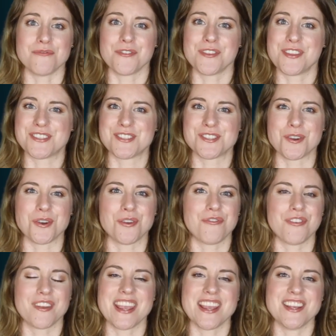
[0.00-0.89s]
for this
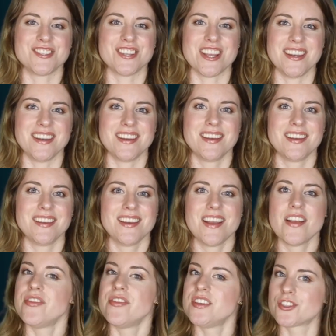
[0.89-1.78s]
certification.
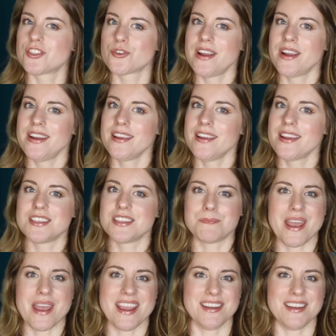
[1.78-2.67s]
This training is
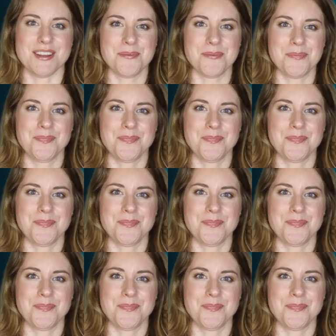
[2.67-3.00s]
paid.